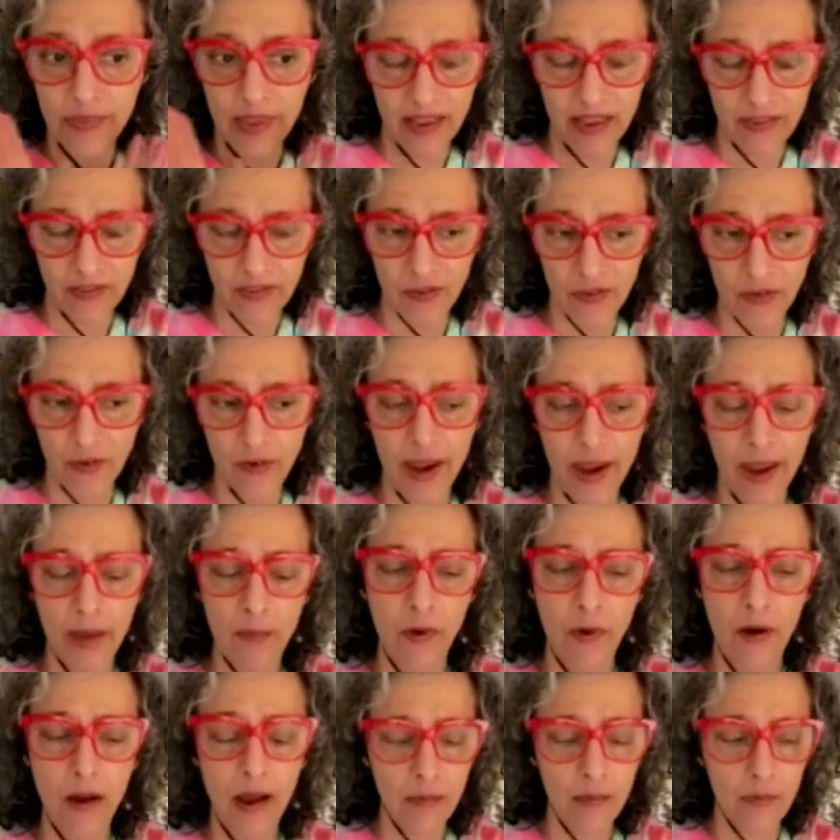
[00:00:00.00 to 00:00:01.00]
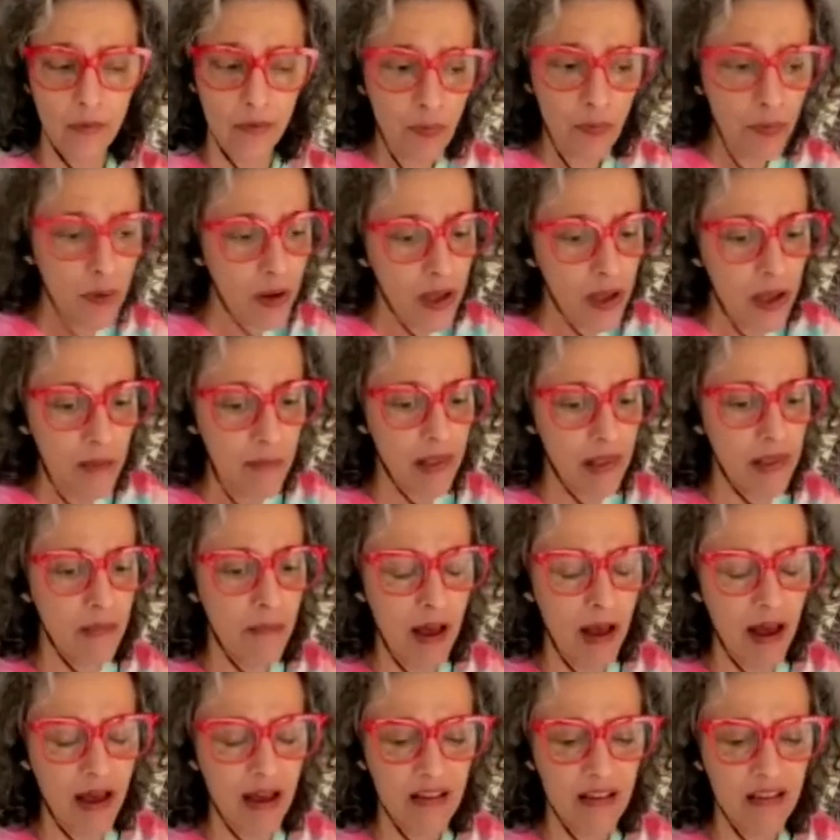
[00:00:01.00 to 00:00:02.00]
the Instagram where I was putting them in the
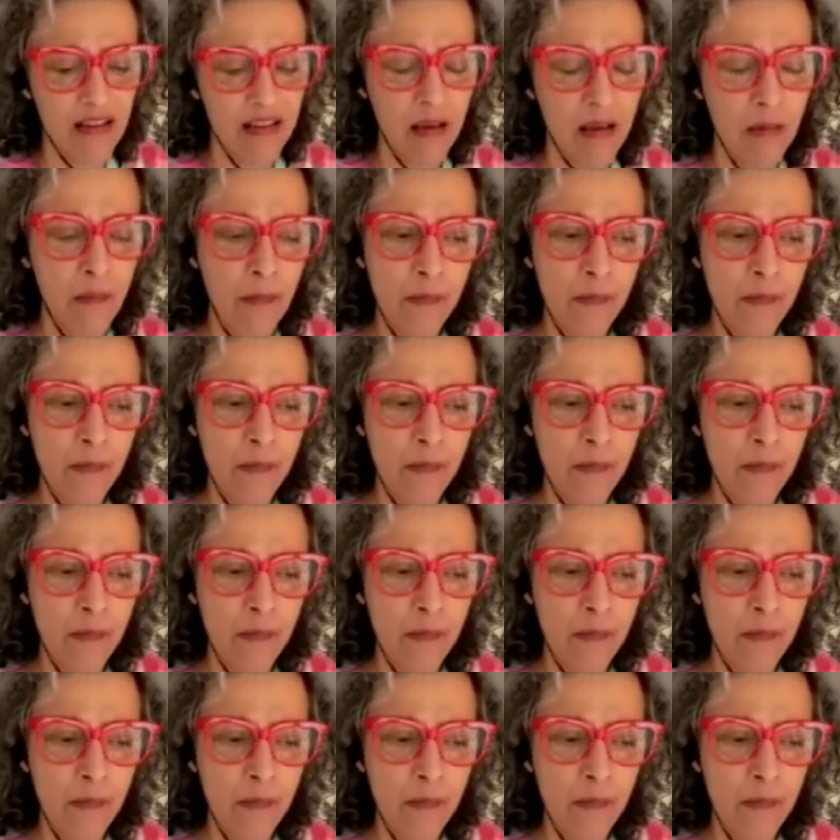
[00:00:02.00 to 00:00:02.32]
box.